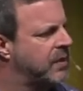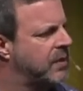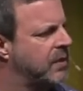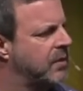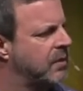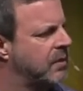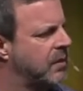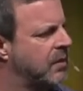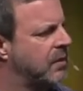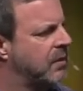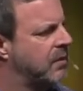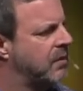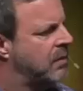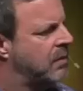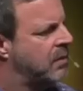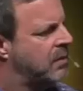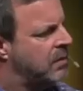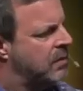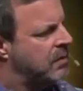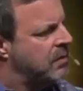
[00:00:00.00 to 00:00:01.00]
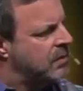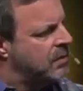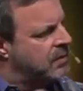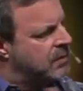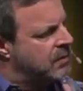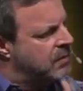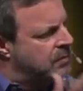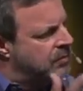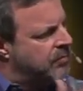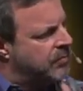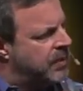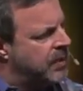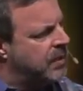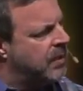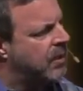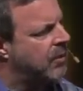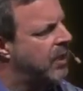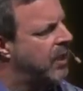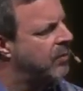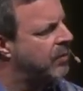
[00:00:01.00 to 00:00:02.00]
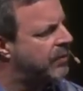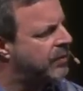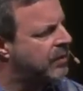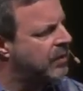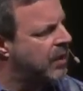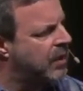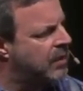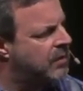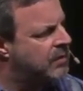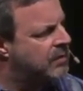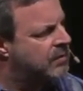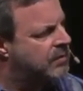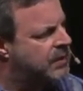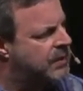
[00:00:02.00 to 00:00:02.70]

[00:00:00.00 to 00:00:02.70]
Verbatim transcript: to do to be all right with God?"